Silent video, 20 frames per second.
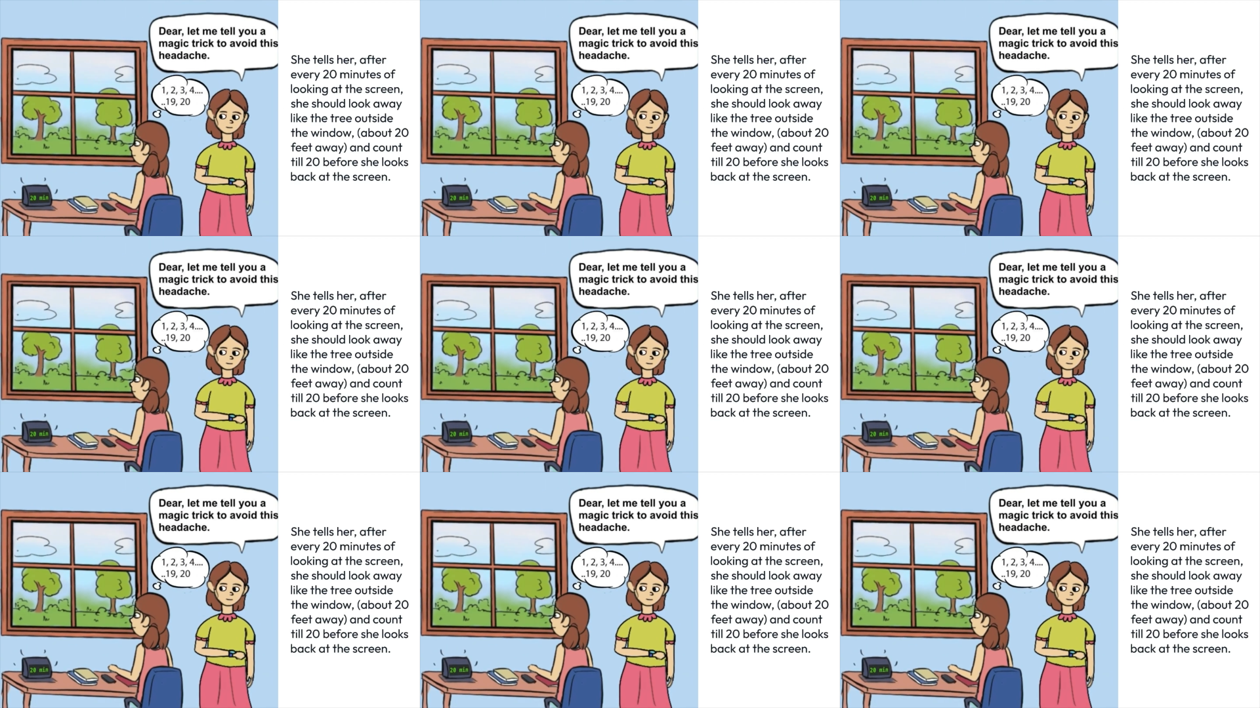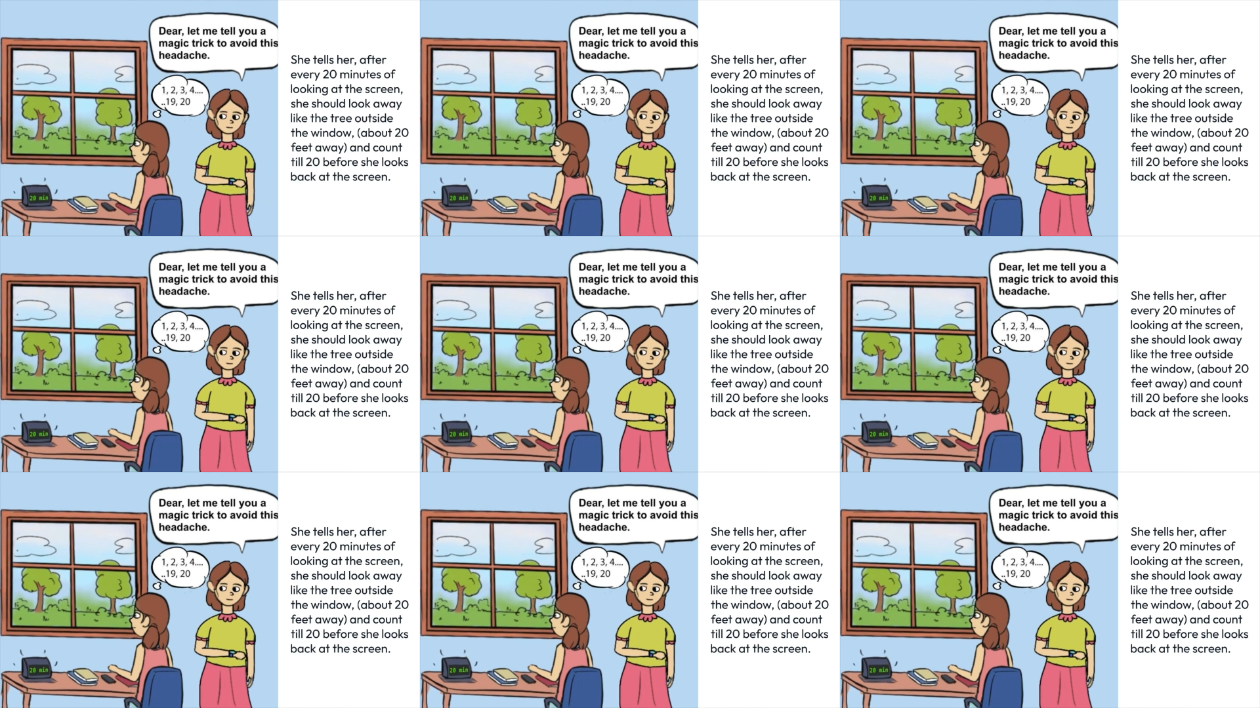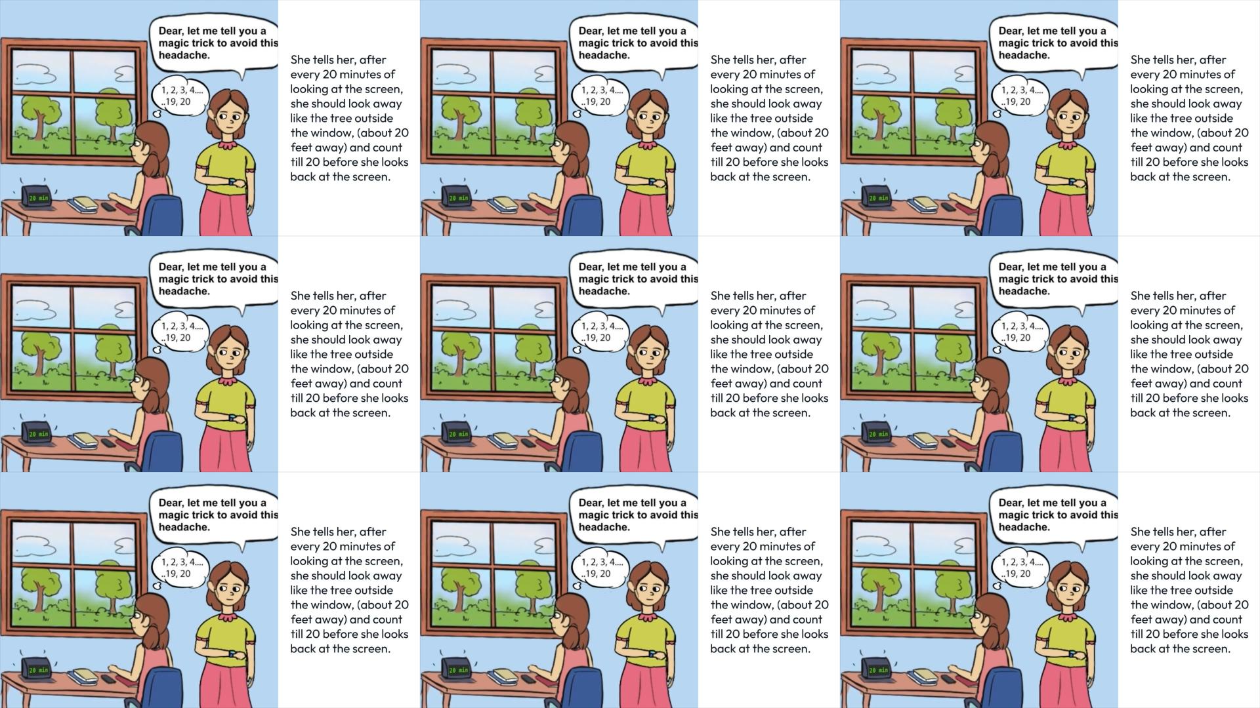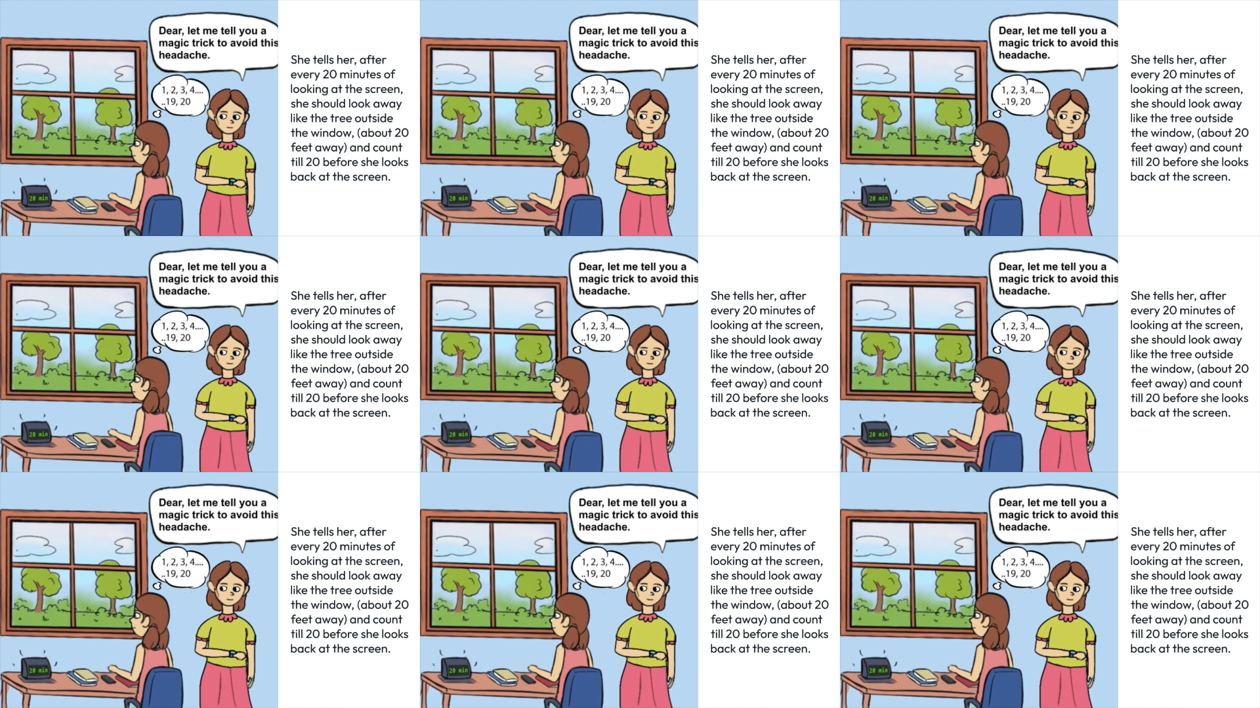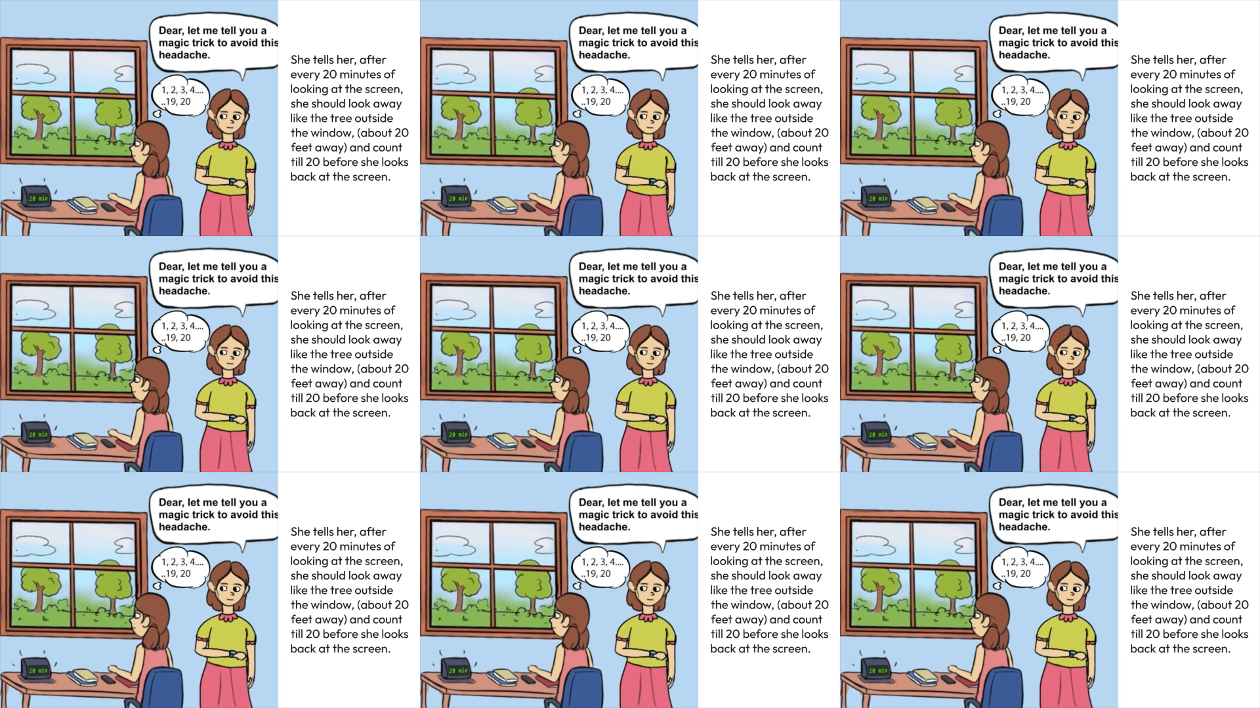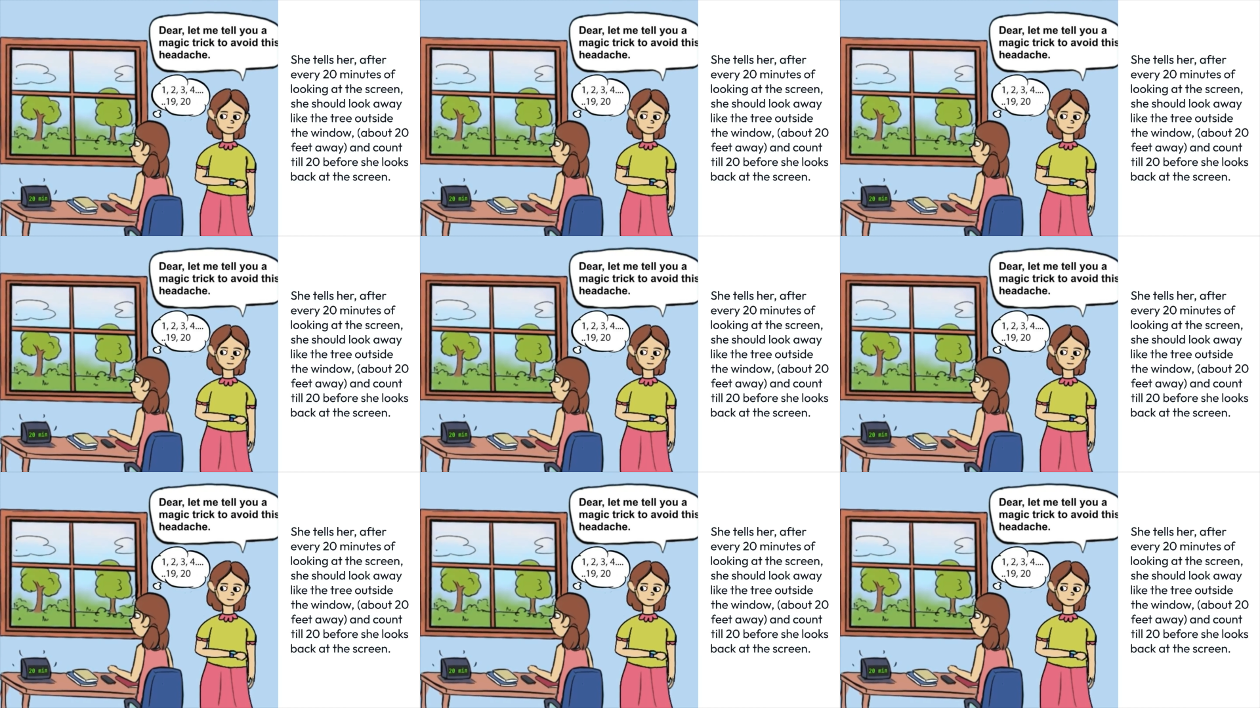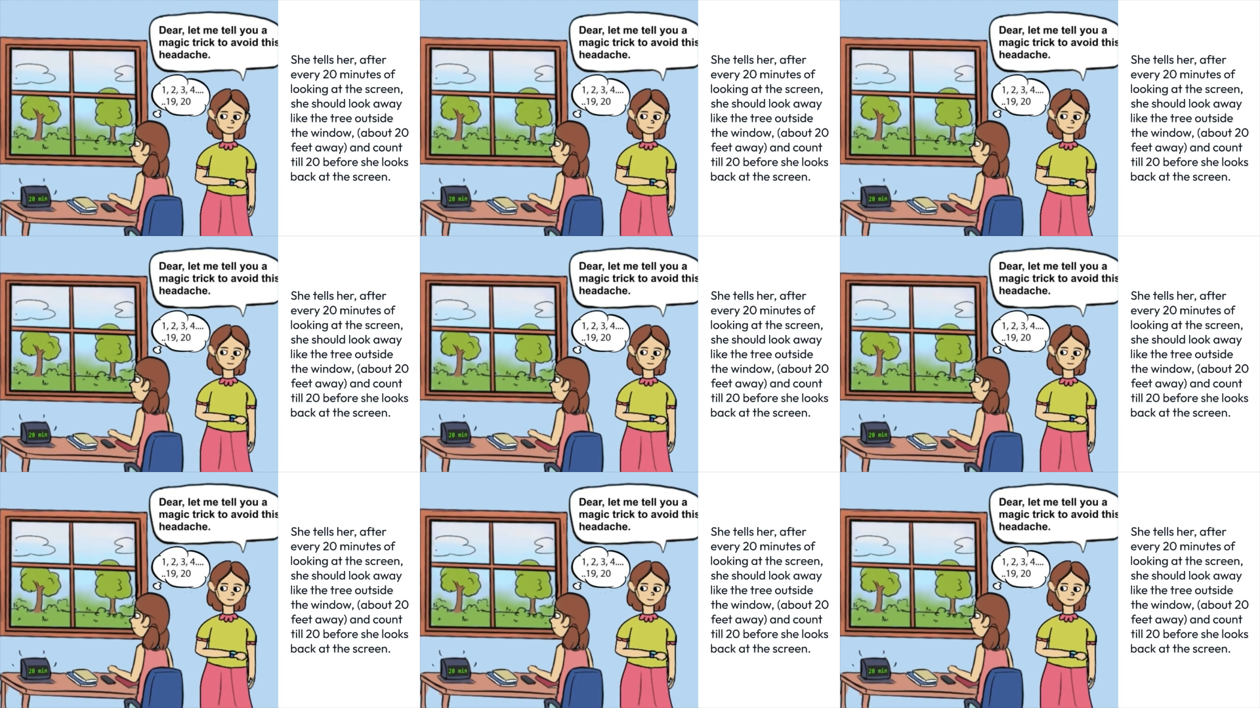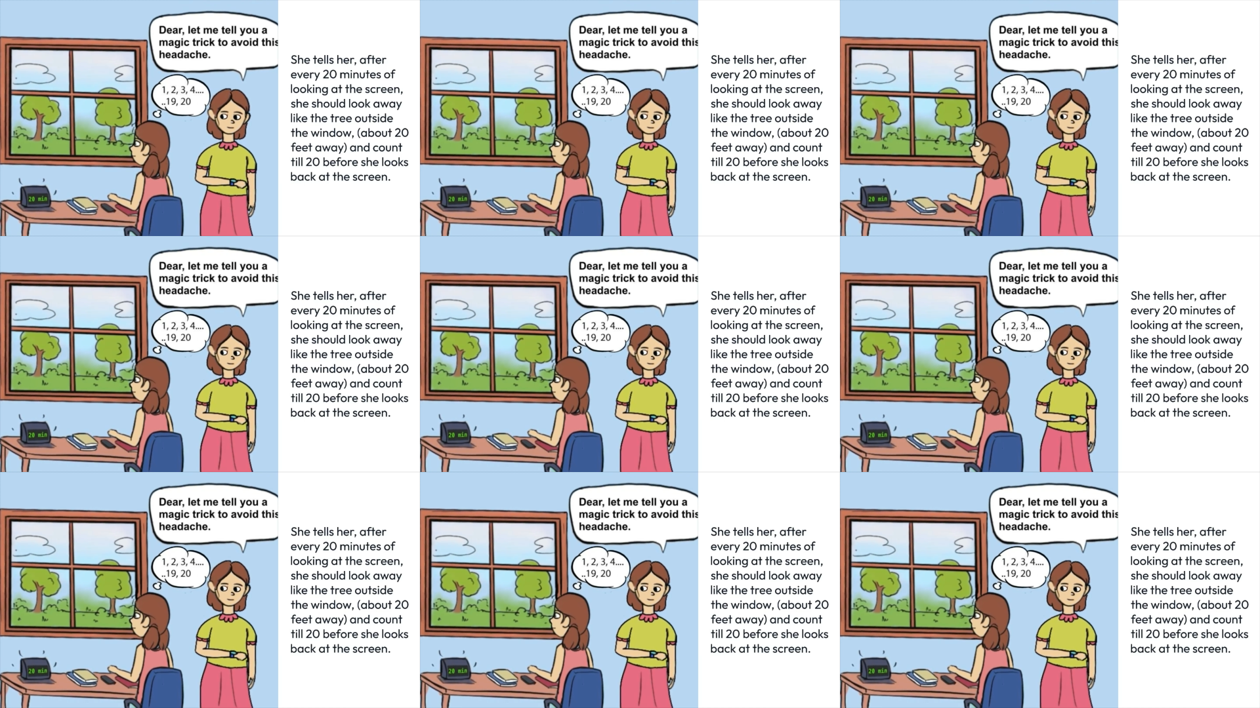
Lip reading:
(no speaker visible)